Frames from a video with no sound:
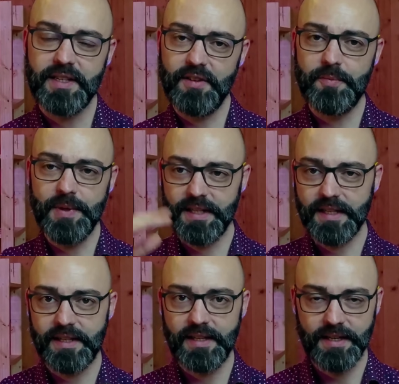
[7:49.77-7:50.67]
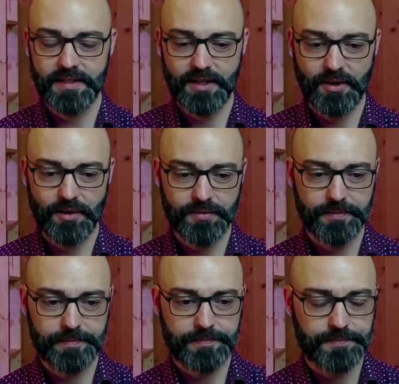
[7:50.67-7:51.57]
But that gives me that nice
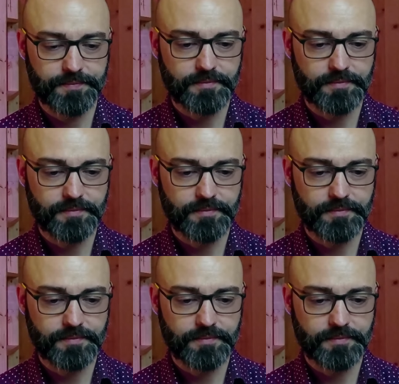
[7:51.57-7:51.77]
curve.